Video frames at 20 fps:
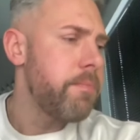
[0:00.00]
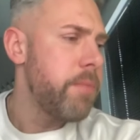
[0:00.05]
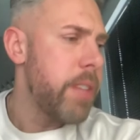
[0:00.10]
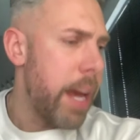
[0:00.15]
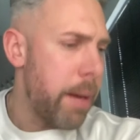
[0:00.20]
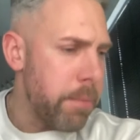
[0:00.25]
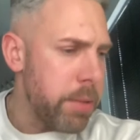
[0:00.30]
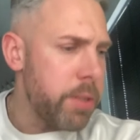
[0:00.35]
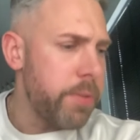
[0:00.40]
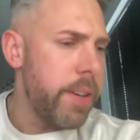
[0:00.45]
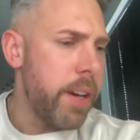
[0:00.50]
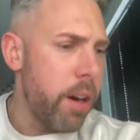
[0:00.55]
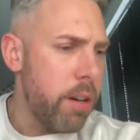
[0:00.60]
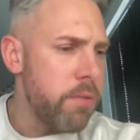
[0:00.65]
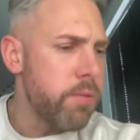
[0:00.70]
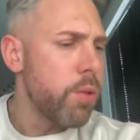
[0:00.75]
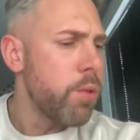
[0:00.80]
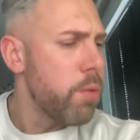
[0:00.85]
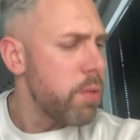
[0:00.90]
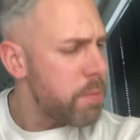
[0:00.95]
The atmosphere
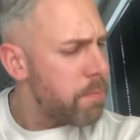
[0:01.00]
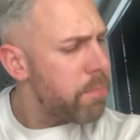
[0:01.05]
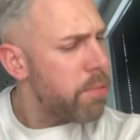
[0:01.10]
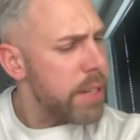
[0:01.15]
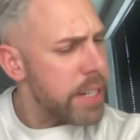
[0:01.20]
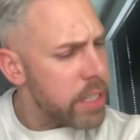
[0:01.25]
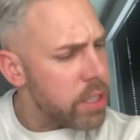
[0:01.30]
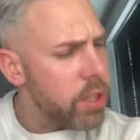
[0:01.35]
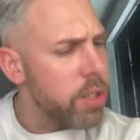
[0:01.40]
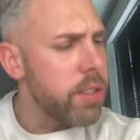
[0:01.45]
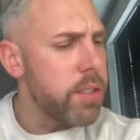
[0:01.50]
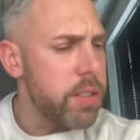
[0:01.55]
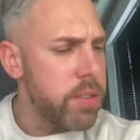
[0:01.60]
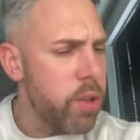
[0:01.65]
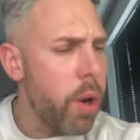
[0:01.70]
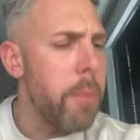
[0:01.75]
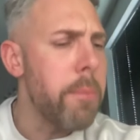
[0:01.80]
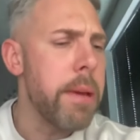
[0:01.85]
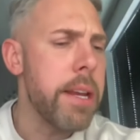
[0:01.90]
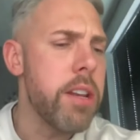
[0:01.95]
overall was pretty good.
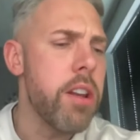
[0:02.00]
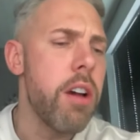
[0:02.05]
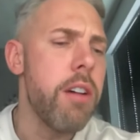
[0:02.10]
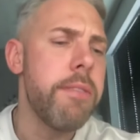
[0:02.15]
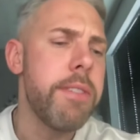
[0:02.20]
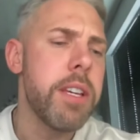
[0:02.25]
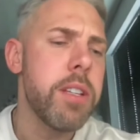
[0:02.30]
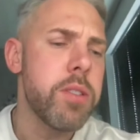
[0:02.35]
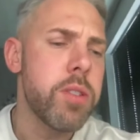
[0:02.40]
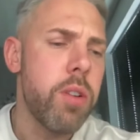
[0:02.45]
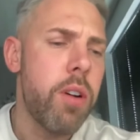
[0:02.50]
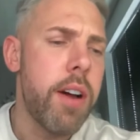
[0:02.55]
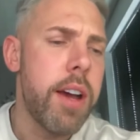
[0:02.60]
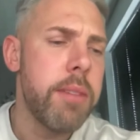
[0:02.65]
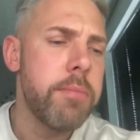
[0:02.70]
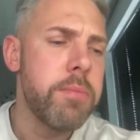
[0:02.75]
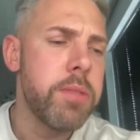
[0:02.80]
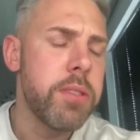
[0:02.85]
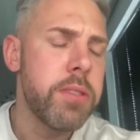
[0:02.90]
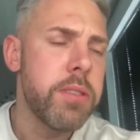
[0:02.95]
Got a bit nervy at
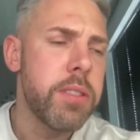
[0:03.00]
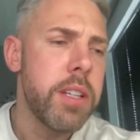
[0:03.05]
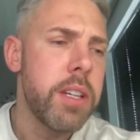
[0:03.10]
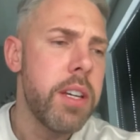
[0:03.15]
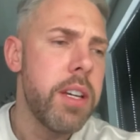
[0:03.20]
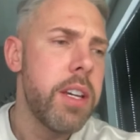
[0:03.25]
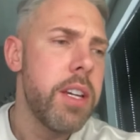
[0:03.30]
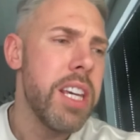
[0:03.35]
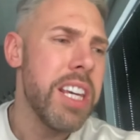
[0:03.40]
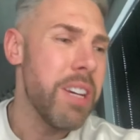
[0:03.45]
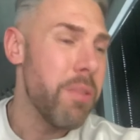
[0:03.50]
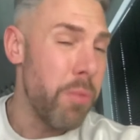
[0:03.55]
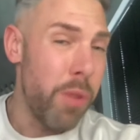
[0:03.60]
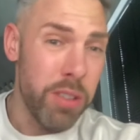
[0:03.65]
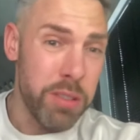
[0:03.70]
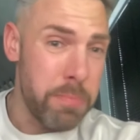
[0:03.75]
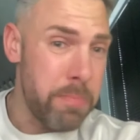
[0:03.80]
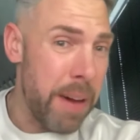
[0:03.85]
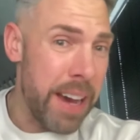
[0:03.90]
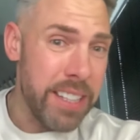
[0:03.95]
times. It
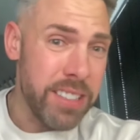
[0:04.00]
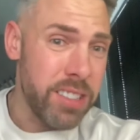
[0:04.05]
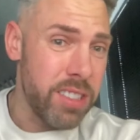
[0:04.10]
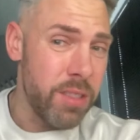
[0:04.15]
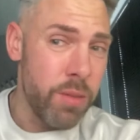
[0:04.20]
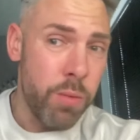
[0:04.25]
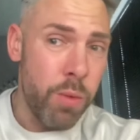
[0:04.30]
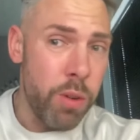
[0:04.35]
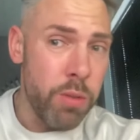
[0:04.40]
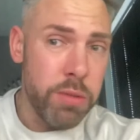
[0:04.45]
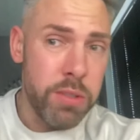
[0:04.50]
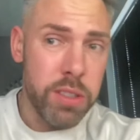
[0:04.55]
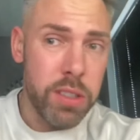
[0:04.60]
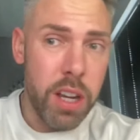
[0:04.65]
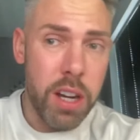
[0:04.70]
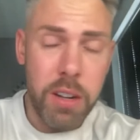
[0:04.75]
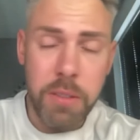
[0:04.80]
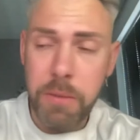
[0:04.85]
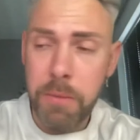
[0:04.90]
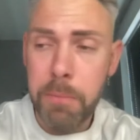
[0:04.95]
was backs to the wall
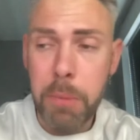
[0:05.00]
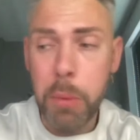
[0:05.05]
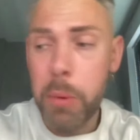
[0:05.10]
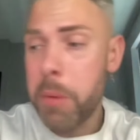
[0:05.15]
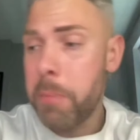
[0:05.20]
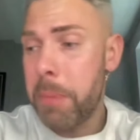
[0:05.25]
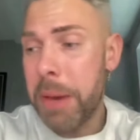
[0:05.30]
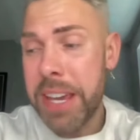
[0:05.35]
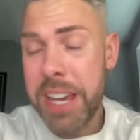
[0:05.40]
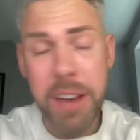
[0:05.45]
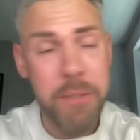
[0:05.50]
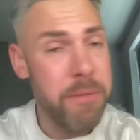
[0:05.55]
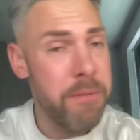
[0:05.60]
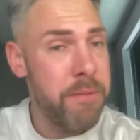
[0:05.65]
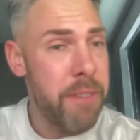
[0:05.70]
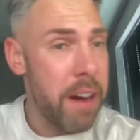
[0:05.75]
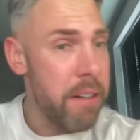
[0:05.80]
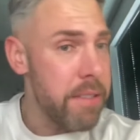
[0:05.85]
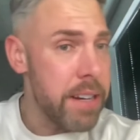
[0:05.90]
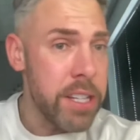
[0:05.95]
stuff, but we beat a
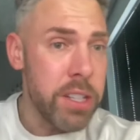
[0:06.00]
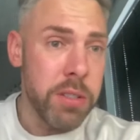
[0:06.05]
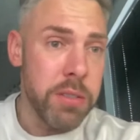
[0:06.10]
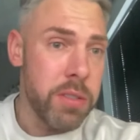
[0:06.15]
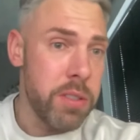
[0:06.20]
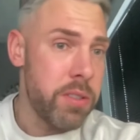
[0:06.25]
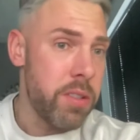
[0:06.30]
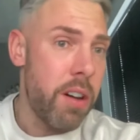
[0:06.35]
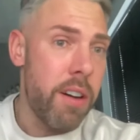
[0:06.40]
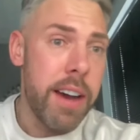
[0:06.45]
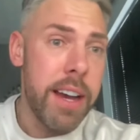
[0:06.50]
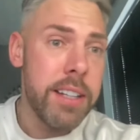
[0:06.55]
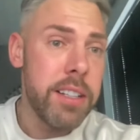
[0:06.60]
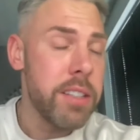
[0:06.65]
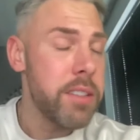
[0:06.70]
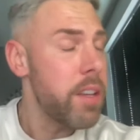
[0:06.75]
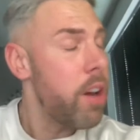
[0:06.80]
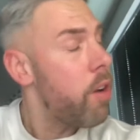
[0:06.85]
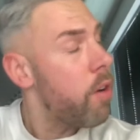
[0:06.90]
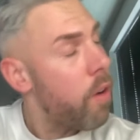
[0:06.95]
very good
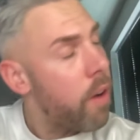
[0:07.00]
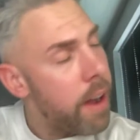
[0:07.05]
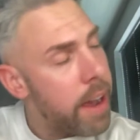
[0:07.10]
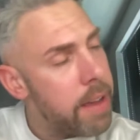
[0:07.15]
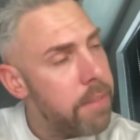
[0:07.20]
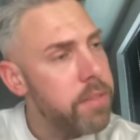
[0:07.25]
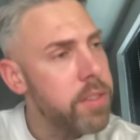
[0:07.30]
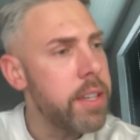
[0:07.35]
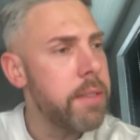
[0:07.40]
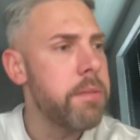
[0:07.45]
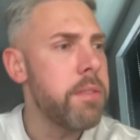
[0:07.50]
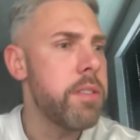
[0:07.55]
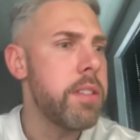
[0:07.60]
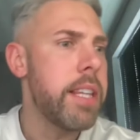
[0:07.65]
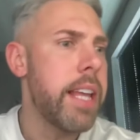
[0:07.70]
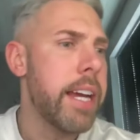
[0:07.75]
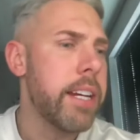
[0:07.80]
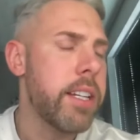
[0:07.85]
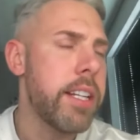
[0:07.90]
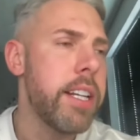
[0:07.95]
side. All right, they're
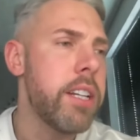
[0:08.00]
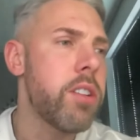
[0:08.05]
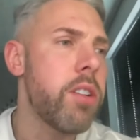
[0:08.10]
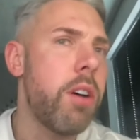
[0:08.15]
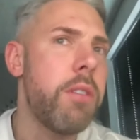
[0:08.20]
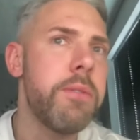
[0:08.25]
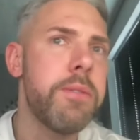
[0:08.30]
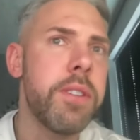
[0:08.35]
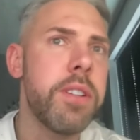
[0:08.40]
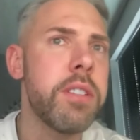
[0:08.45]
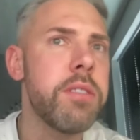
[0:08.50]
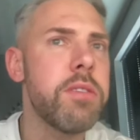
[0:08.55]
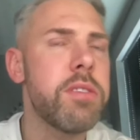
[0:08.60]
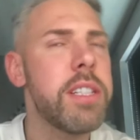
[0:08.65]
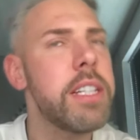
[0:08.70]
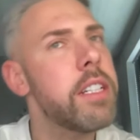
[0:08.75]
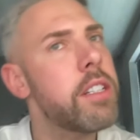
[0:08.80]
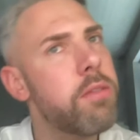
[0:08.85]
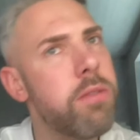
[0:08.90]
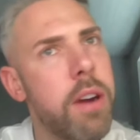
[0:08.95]
lacking in confidence.
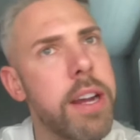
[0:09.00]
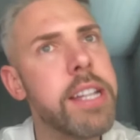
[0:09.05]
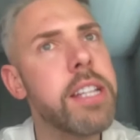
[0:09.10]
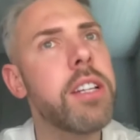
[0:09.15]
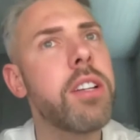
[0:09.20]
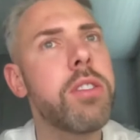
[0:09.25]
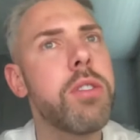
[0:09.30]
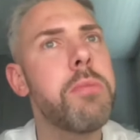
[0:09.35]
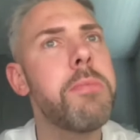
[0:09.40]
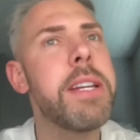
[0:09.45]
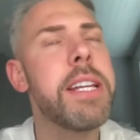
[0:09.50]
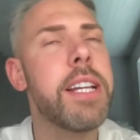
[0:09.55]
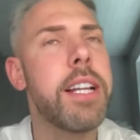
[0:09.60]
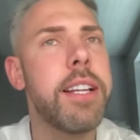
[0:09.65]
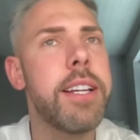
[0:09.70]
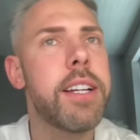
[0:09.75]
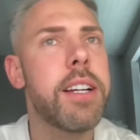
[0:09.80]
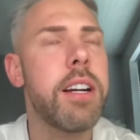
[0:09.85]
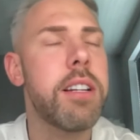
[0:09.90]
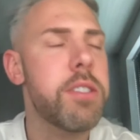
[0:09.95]
Didn't create too many
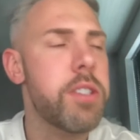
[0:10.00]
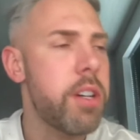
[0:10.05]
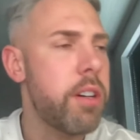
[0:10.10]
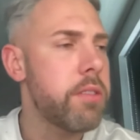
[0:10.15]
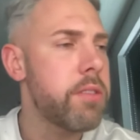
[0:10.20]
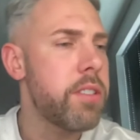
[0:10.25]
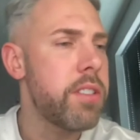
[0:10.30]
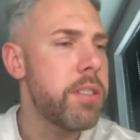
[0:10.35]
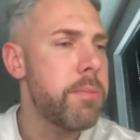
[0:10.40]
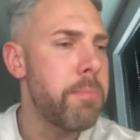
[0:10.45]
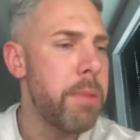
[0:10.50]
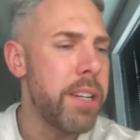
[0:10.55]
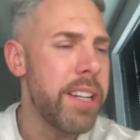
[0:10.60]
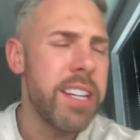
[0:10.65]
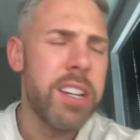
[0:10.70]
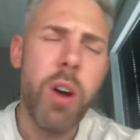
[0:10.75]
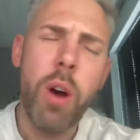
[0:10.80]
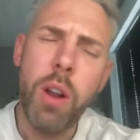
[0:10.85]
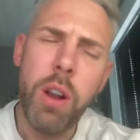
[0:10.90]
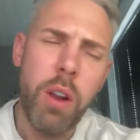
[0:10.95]
clear-cut chances, but
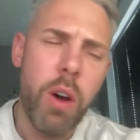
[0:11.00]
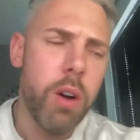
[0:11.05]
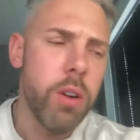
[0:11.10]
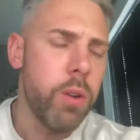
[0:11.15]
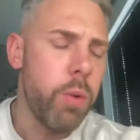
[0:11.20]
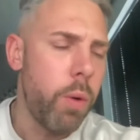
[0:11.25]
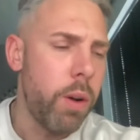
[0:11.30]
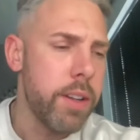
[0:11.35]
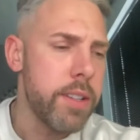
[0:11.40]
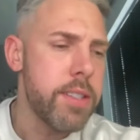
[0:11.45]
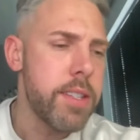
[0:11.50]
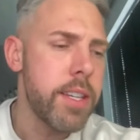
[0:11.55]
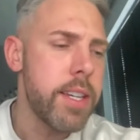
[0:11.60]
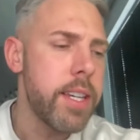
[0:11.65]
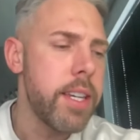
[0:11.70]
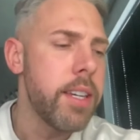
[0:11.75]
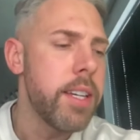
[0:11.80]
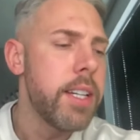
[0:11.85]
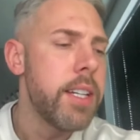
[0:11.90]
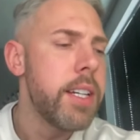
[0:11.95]
they got a lot of
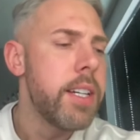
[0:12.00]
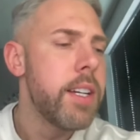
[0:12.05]
quality.